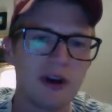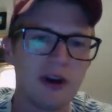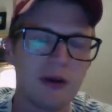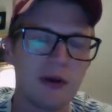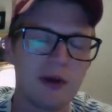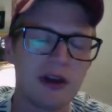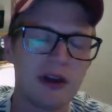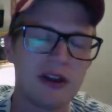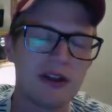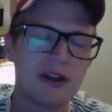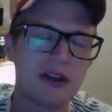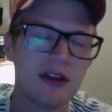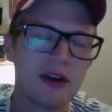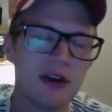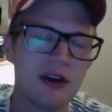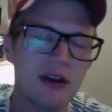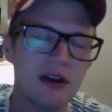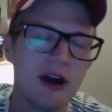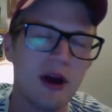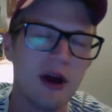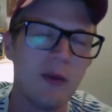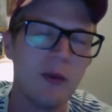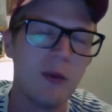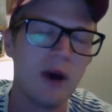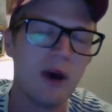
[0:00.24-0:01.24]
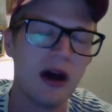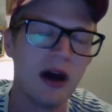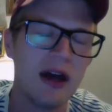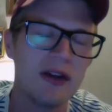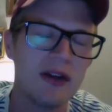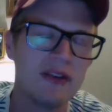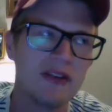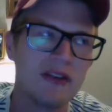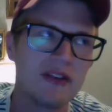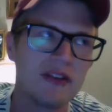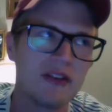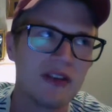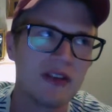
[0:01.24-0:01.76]
with,
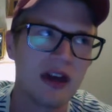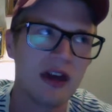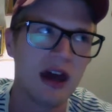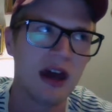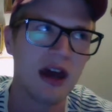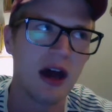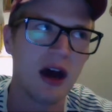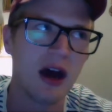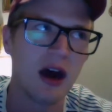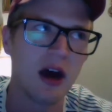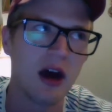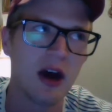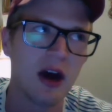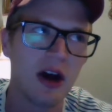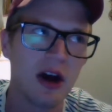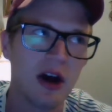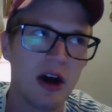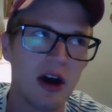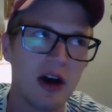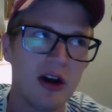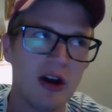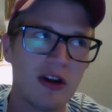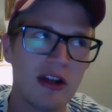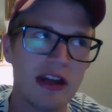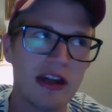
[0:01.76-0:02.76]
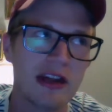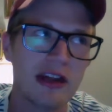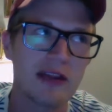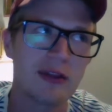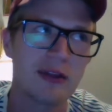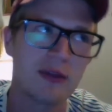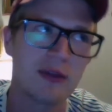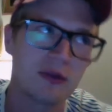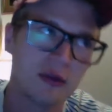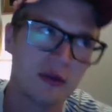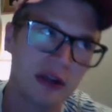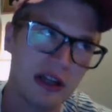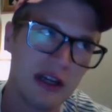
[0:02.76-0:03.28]
what are like
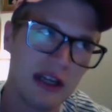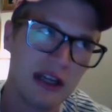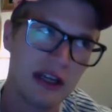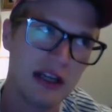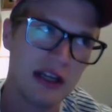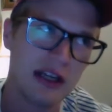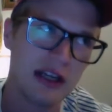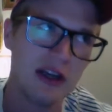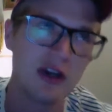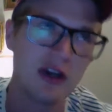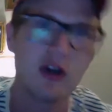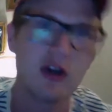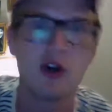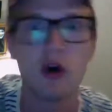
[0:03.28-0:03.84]
3